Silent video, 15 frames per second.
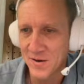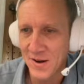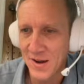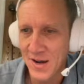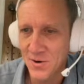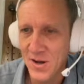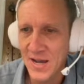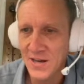
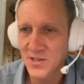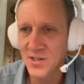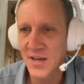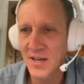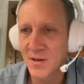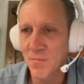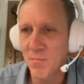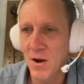
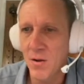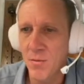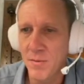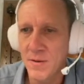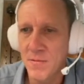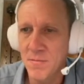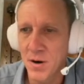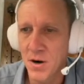I could
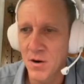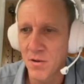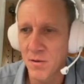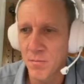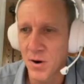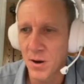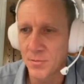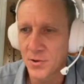probably borrow the
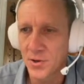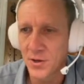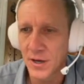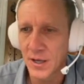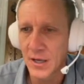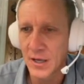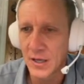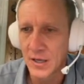prompt, couldn't I?